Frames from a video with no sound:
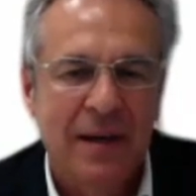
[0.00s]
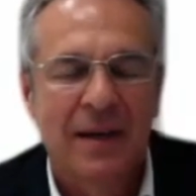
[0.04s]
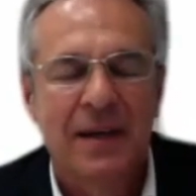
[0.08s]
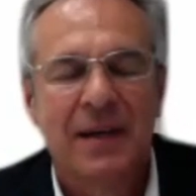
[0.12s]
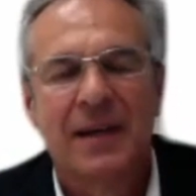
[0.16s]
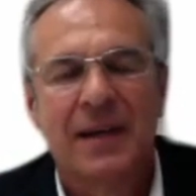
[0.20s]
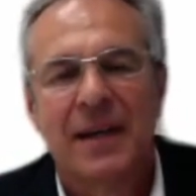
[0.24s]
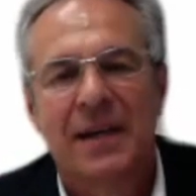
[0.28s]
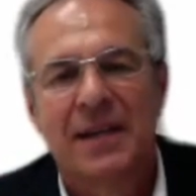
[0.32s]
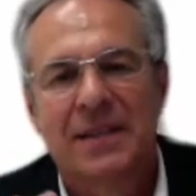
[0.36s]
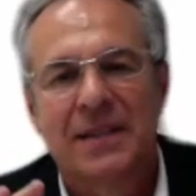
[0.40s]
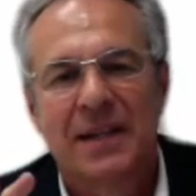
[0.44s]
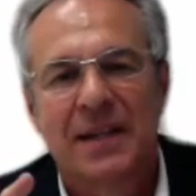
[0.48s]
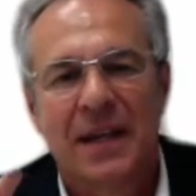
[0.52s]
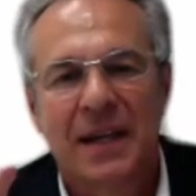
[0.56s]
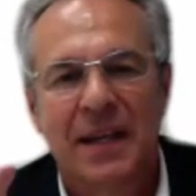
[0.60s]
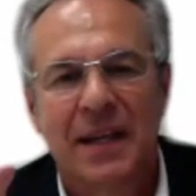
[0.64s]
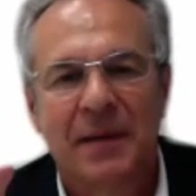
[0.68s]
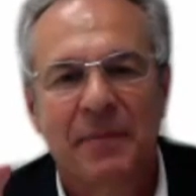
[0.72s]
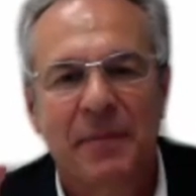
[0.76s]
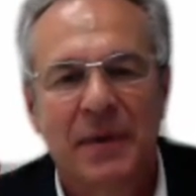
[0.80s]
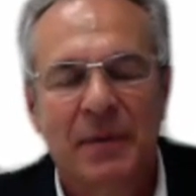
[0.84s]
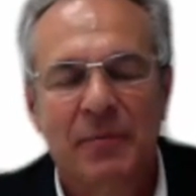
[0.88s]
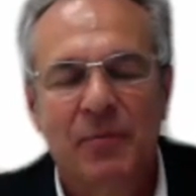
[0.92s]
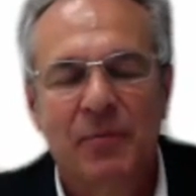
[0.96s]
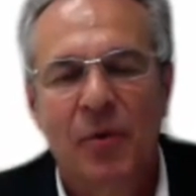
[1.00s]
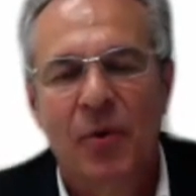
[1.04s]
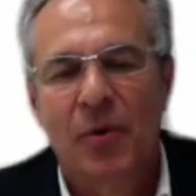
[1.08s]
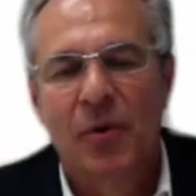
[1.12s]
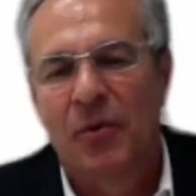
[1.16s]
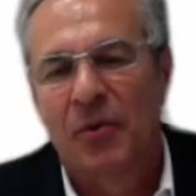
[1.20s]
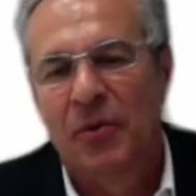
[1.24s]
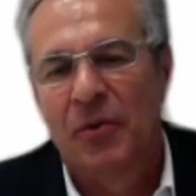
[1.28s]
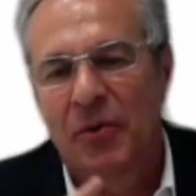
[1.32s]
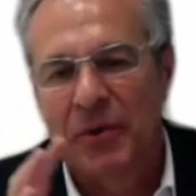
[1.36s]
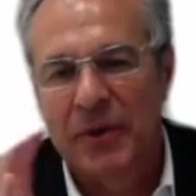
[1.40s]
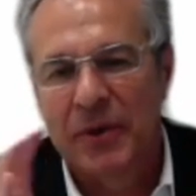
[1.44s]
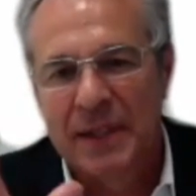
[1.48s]
It has a little bit more
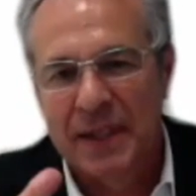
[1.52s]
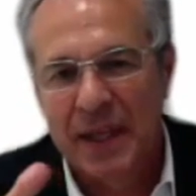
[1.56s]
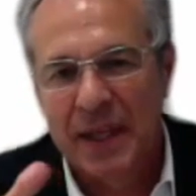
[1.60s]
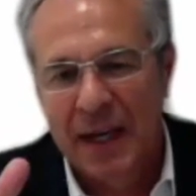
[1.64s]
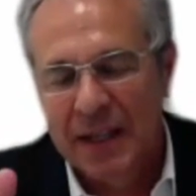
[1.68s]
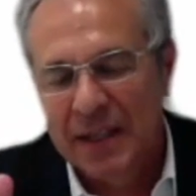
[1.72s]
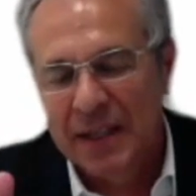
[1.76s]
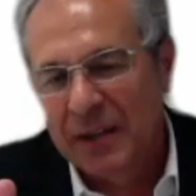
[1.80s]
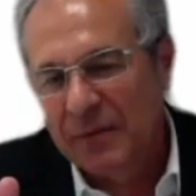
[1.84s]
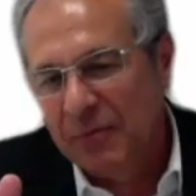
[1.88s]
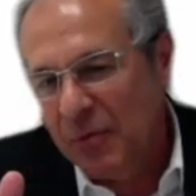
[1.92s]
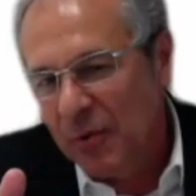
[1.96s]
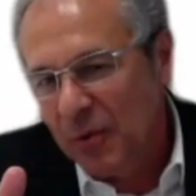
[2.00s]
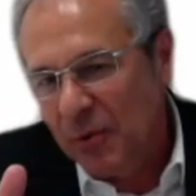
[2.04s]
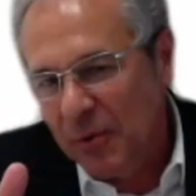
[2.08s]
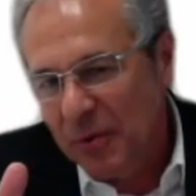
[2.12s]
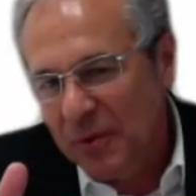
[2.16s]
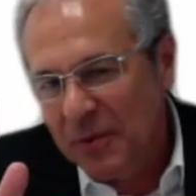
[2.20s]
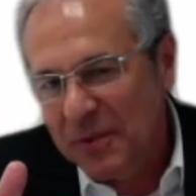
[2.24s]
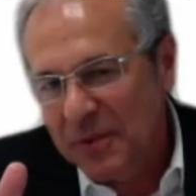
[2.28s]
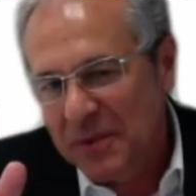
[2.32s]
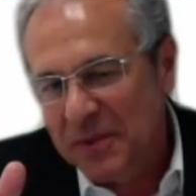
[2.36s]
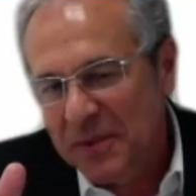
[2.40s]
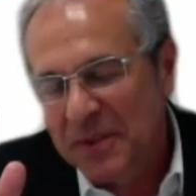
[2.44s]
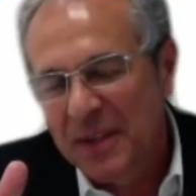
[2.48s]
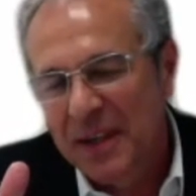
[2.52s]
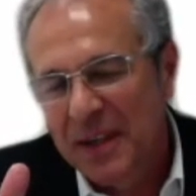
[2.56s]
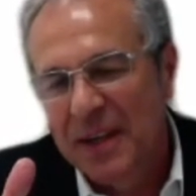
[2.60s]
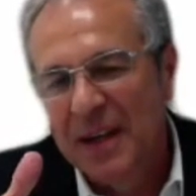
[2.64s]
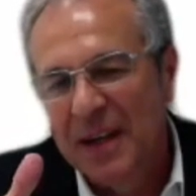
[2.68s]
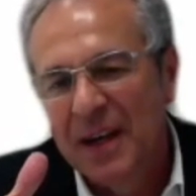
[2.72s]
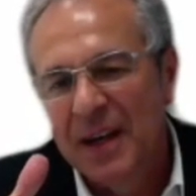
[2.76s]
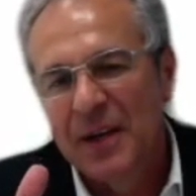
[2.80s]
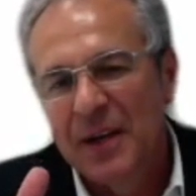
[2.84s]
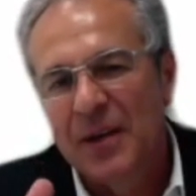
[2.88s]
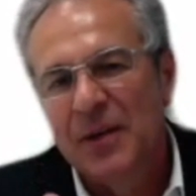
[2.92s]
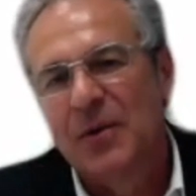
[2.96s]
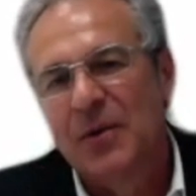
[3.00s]
authoritative rules,
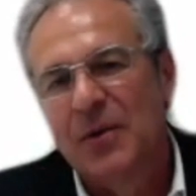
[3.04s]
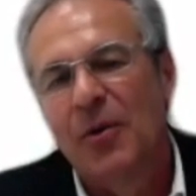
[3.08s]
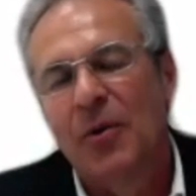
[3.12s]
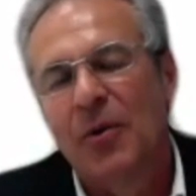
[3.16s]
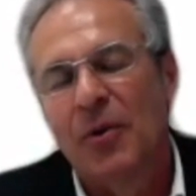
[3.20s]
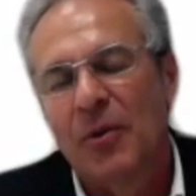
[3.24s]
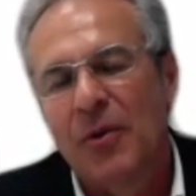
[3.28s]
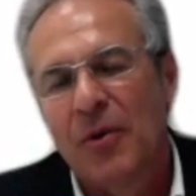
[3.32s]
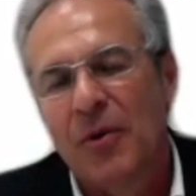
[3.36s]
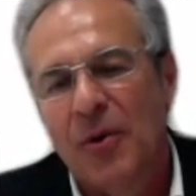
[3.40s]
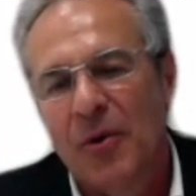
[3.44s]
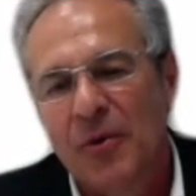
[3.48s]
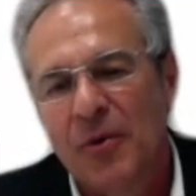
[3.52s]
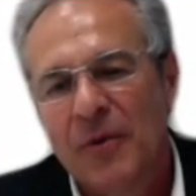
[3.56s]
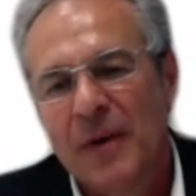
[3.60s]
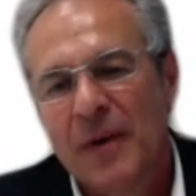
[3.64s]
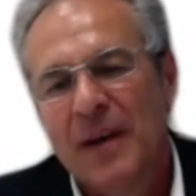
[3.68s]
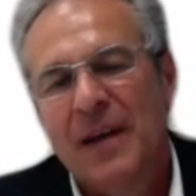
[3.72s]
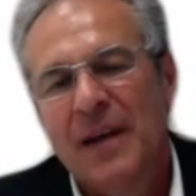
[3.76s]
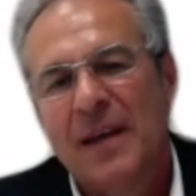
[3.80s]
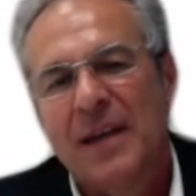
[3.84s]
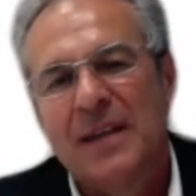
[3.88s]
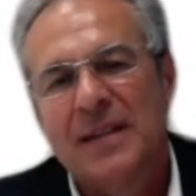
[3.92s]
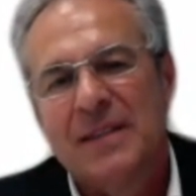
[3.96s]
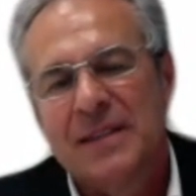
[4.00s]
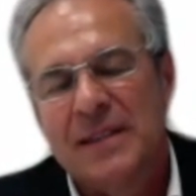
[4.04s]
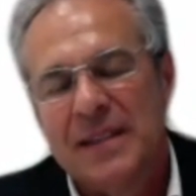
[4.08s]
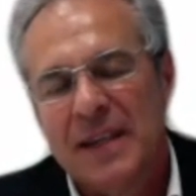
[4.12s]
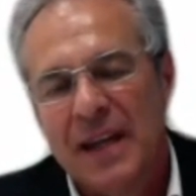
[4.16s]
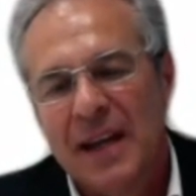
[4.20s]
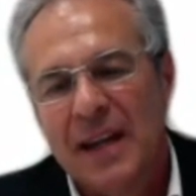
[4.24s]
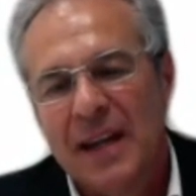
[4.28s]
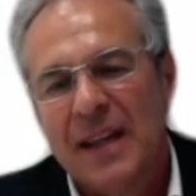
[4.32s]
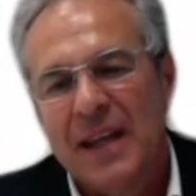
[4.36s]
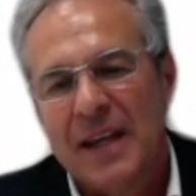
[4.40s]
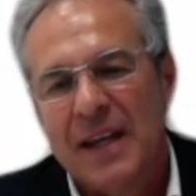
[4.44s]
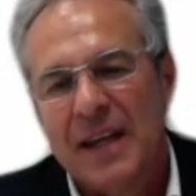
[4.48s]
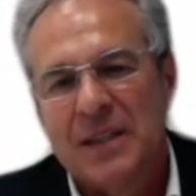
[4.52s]
you know, although
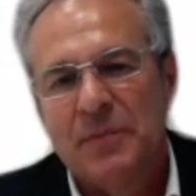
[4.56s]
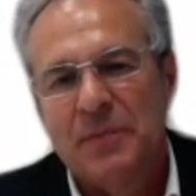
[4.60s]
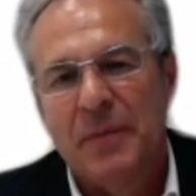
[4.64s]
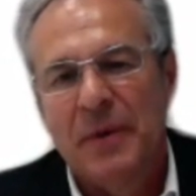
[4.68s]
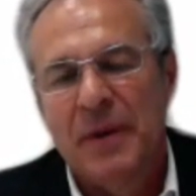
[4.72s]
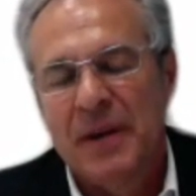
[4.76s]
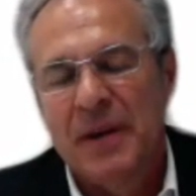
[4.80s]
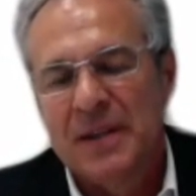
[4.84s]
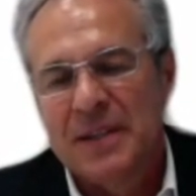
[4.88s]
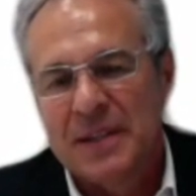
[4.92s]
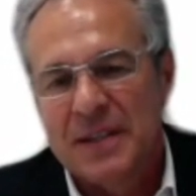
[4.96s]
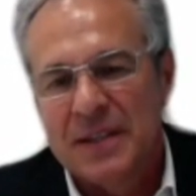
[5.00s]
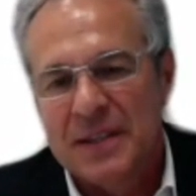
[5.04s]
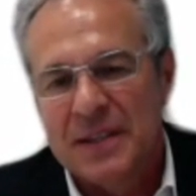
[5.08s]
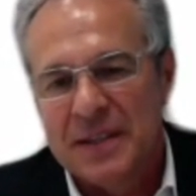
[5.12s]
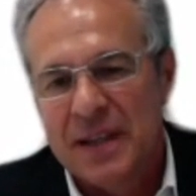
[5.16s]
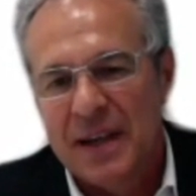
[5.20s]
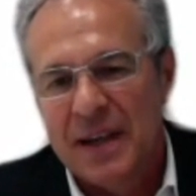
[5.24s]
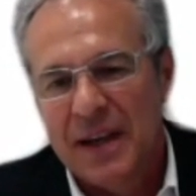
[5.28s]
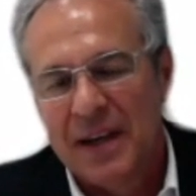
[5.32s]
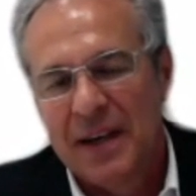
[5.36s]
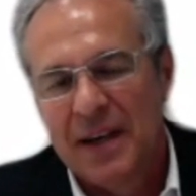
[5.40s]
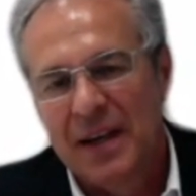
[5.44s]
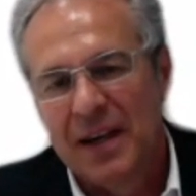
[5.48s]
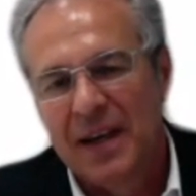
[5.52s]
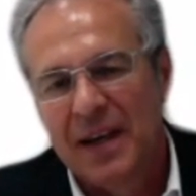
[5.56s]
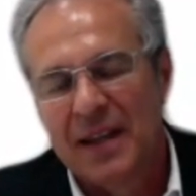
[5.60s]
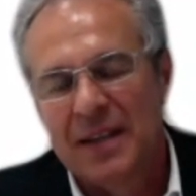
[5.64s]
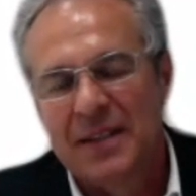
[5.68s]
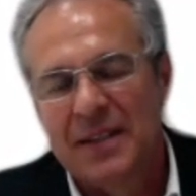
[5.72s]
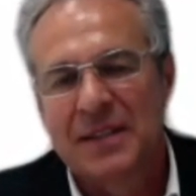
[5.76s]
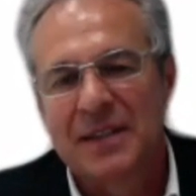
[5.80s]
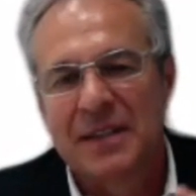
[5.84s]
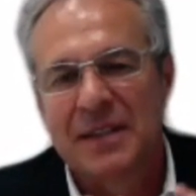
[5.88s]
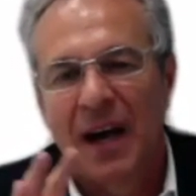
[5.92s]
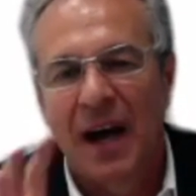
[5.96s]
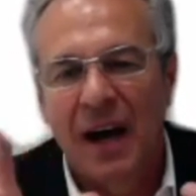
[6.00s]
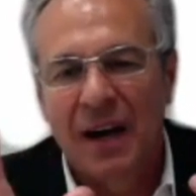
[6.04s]
still the experience is there and
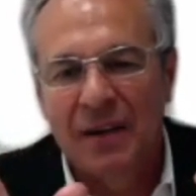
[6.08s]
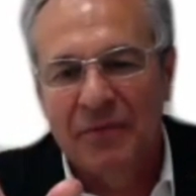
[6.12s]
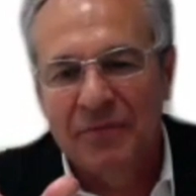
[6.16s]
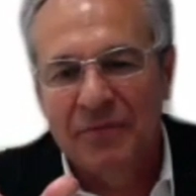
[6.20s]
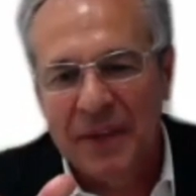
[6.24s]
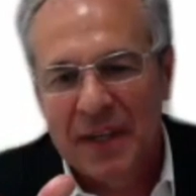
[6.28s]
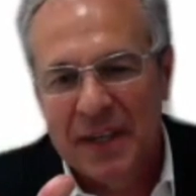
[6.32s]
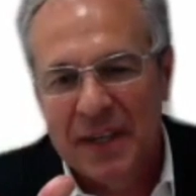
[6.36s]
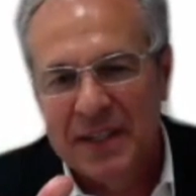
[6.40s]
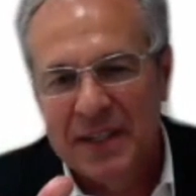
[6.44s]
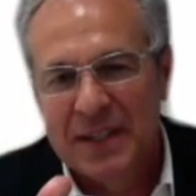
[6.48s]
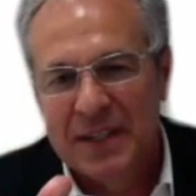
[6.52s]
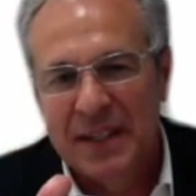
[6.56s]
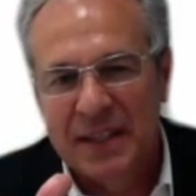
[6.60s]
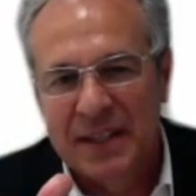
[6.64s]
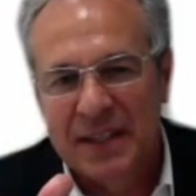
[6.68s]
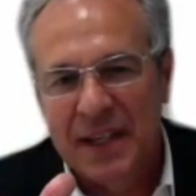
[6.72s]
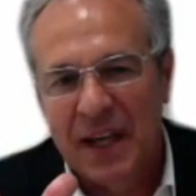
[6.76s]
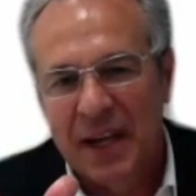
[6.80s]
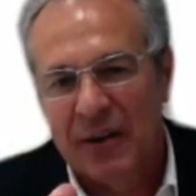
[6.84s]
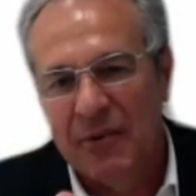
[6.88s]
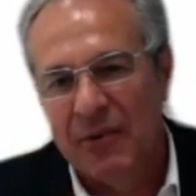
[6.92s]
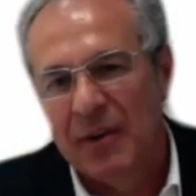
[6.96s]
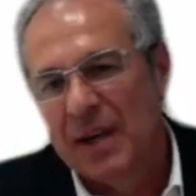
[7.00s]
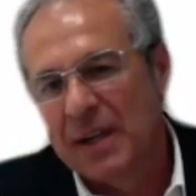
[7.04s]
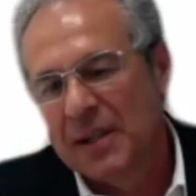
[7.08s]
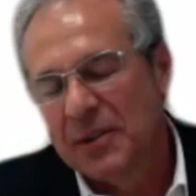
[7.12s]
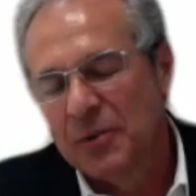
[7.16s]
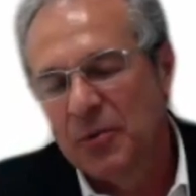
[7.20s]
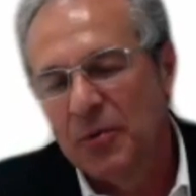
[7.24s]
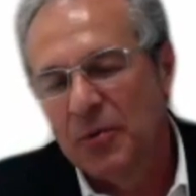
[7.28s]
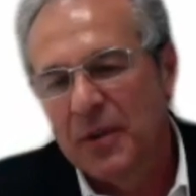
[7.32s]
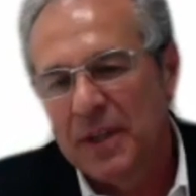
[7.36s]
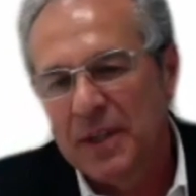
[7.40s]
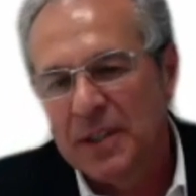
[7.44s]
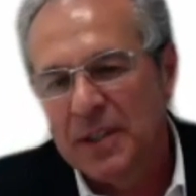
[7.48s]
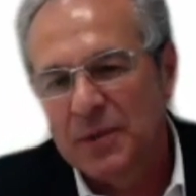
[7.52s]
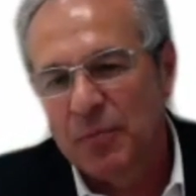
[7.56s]
staff is integral to
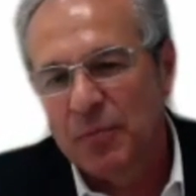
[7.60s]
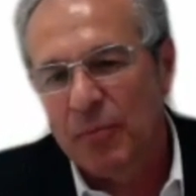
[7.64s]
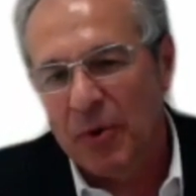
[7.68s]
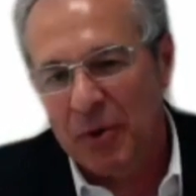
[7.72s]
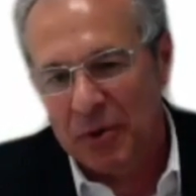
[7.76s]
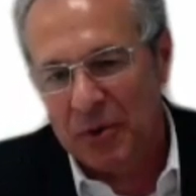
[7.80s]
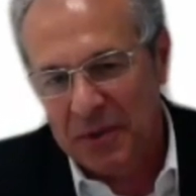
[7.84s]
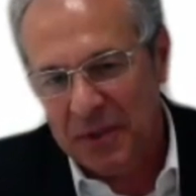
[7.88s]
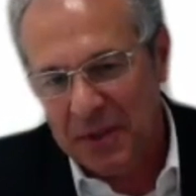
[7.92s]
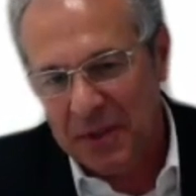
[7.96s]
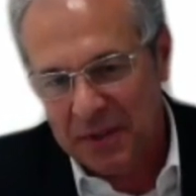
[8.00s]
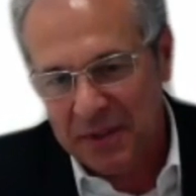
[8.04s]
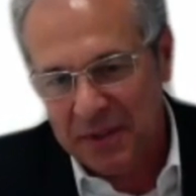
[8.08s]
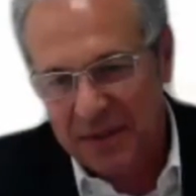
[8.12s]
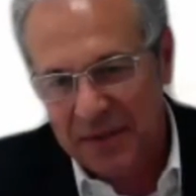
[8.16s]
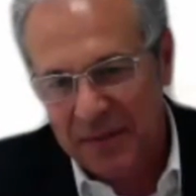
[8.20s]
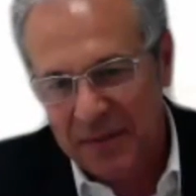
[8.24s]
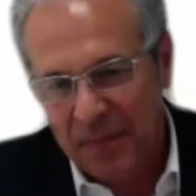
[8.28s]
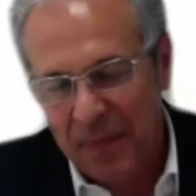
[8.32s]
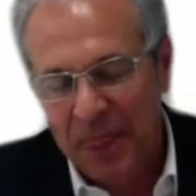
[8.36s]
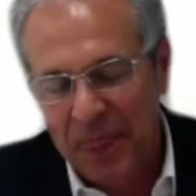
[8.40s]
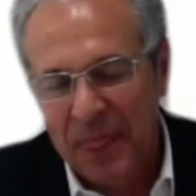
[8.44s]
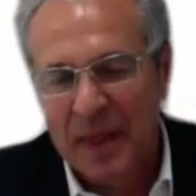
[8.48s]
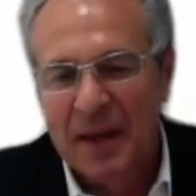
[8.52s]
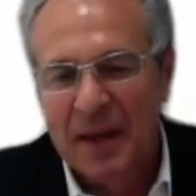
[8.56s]
this process.